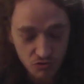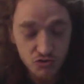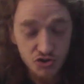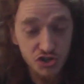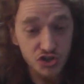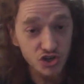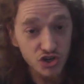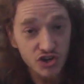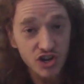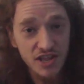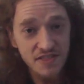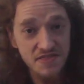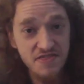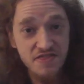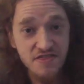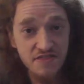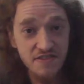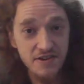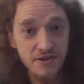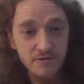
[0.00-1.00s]
should, in
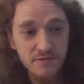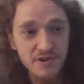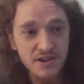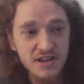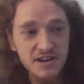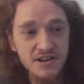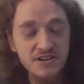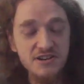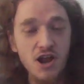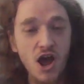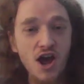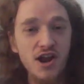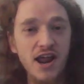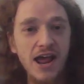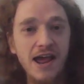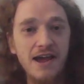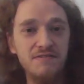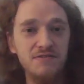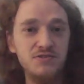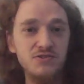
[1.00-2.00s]
theory, not
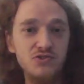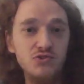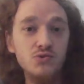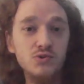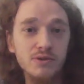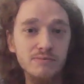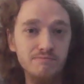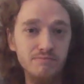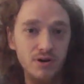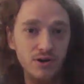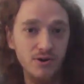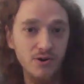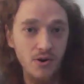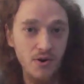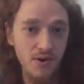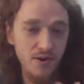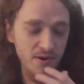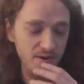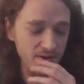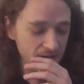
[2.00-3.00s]
have to use a
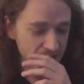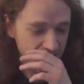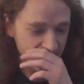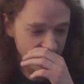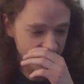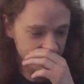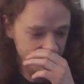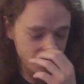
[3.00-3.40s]
bar. If